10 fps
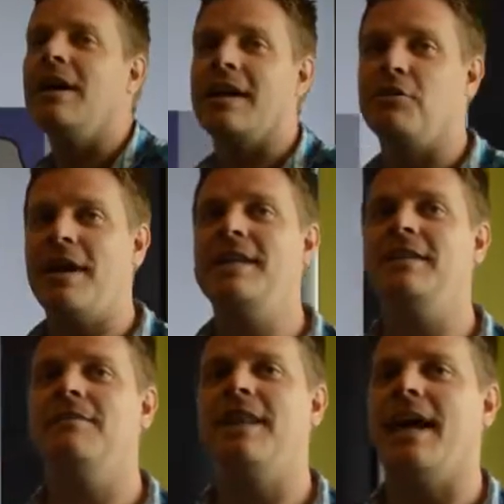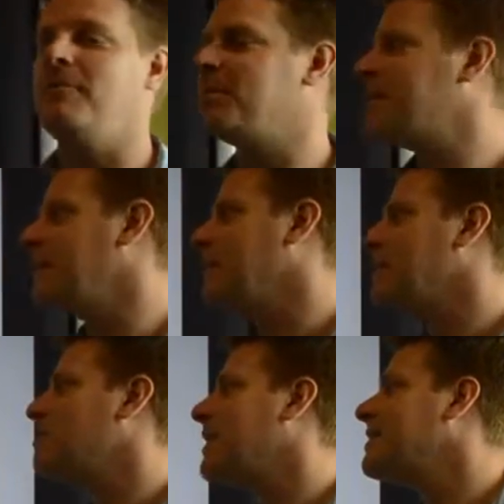correcting for that and perceiving the
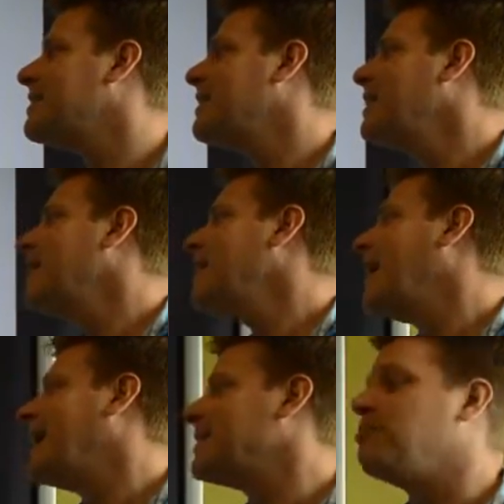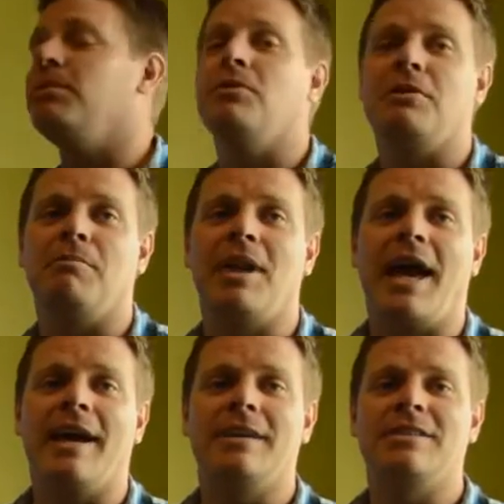dress as blue and black.